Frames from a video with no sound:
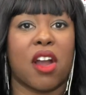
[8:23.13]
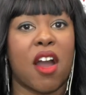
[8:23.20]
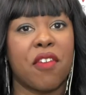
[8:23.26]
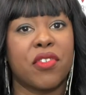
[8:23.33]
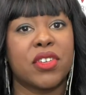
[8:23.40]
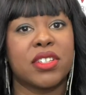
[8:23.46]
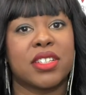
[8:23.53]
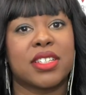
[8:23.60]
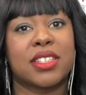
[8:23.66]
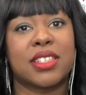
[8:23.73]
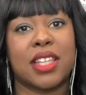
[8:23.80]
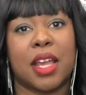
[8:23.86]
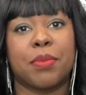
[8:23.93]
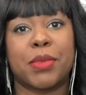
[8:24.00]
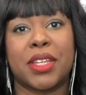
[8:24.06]
offer is
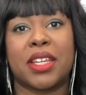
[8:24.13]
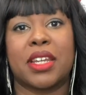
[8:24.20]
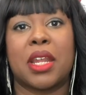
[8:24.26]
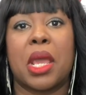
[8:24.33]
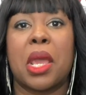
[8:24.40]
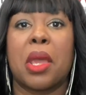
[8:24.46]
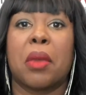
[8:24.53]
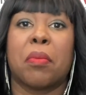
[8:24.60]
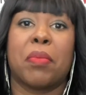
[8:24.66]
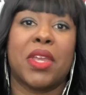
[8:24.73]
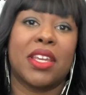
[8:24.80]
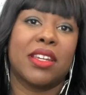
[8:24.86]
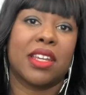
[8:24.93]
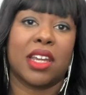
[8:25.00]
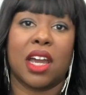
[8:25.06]
accepted
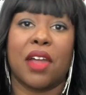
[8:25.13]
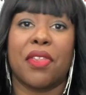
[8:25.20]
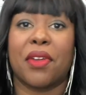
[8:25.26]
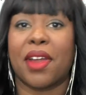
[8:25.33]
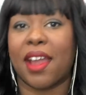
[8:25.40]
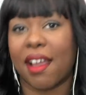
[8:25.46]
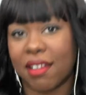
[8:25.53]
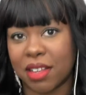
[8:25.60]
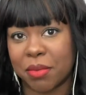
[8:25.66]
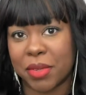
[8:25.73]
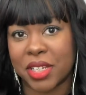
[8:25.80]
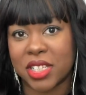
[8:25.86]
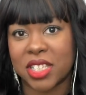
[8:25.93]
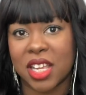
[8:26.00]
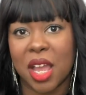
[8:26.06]
pending other
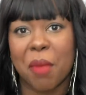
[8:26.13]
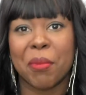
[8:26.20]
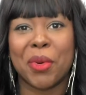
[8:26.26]
elements,